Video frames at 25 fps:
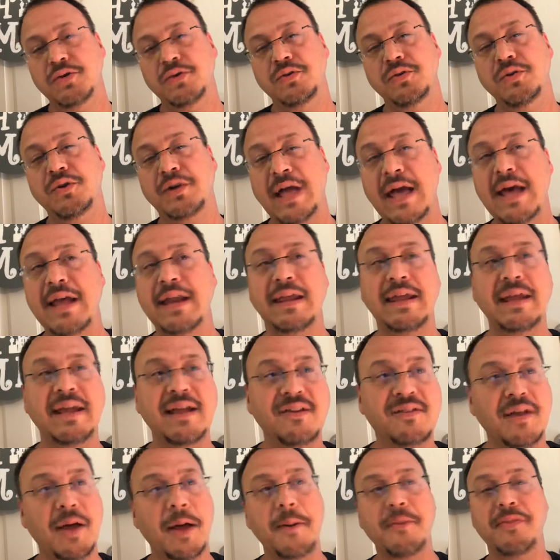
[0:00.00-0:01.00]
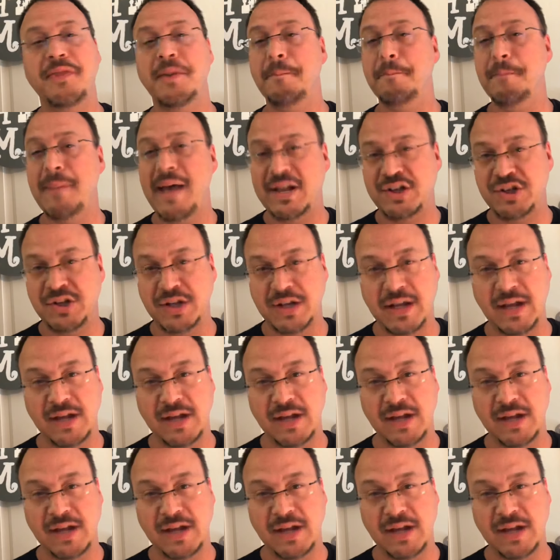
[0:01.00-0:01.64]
look at is the Magic